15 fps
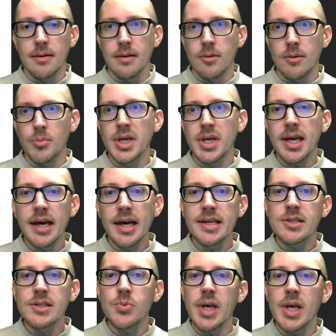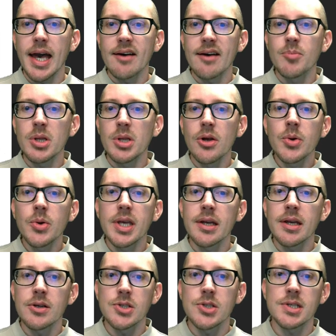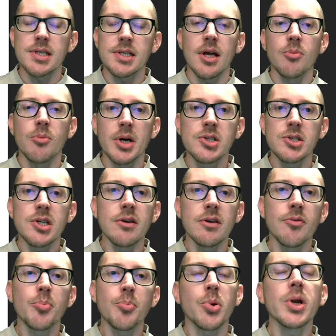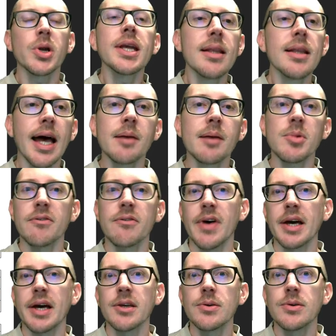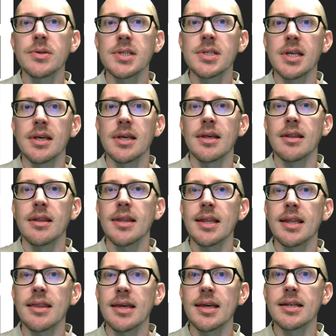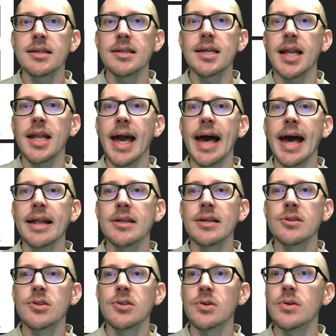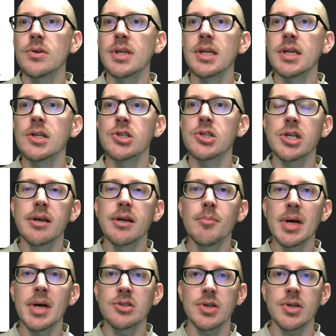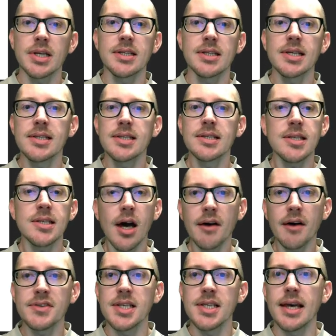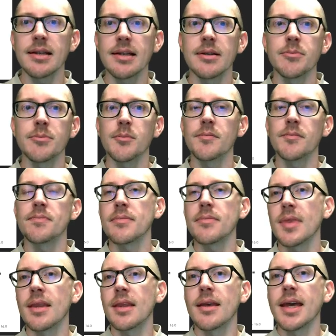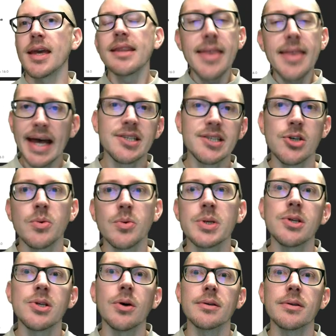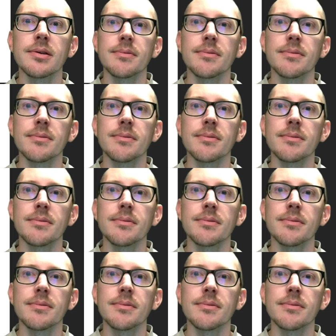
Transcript: Because we have below here just a bunch of pre-alignment values that then get added to the geometric distance offset, and that's your result.